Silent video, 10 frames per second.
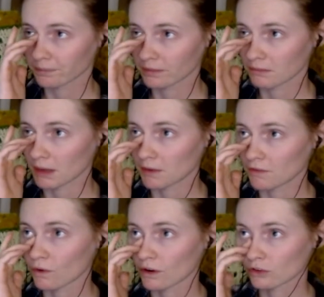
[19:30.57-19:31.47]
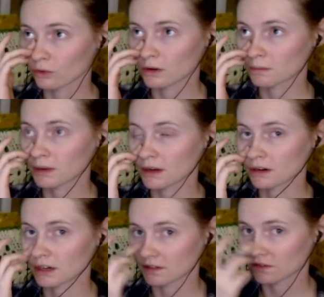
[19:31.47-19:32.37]
maybe for a shorter
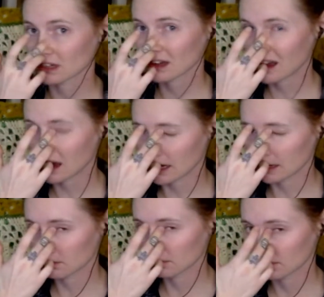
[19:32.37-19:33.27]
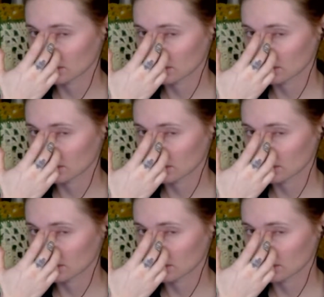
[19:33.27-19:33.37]
period of time.